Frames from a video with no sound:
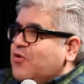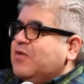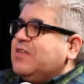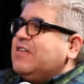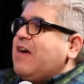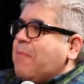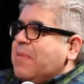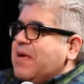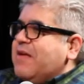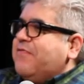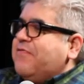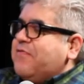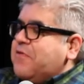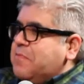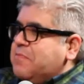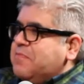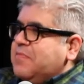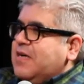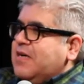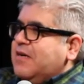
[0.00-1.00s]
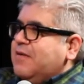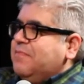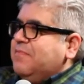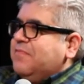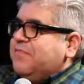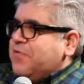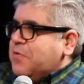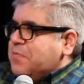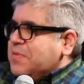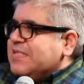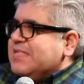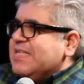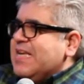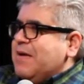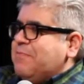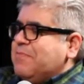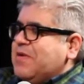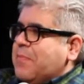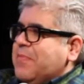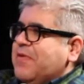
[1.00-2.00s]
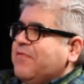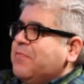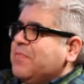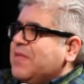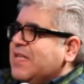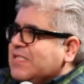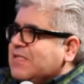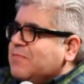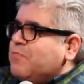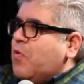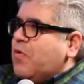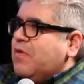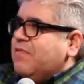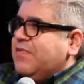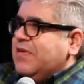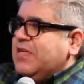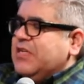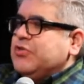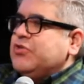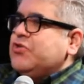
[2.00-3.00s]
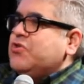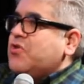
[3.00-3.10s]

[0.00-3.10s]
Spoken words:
know, coming from Assam, coming from that small village,